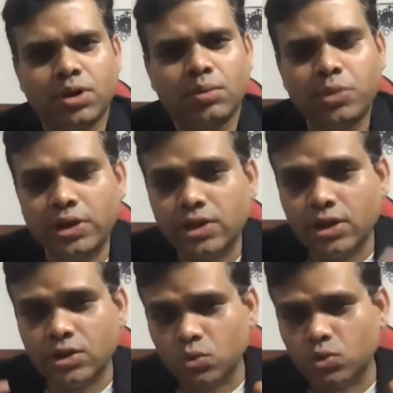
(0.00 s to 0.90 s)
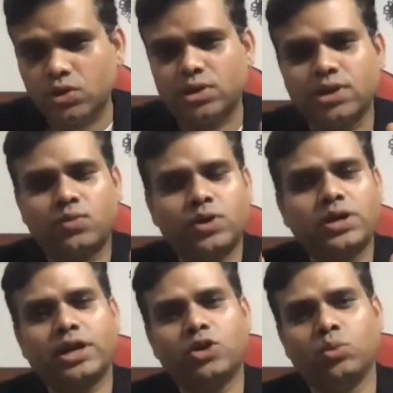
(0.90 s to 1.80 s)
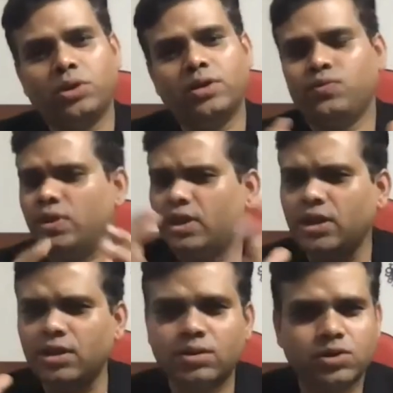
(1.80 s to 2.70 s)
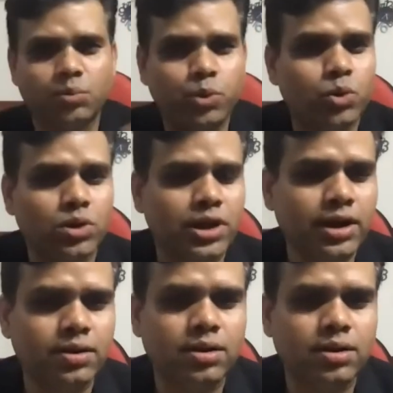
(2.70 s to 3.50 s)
amazing association that we are trying to build, we need support, right?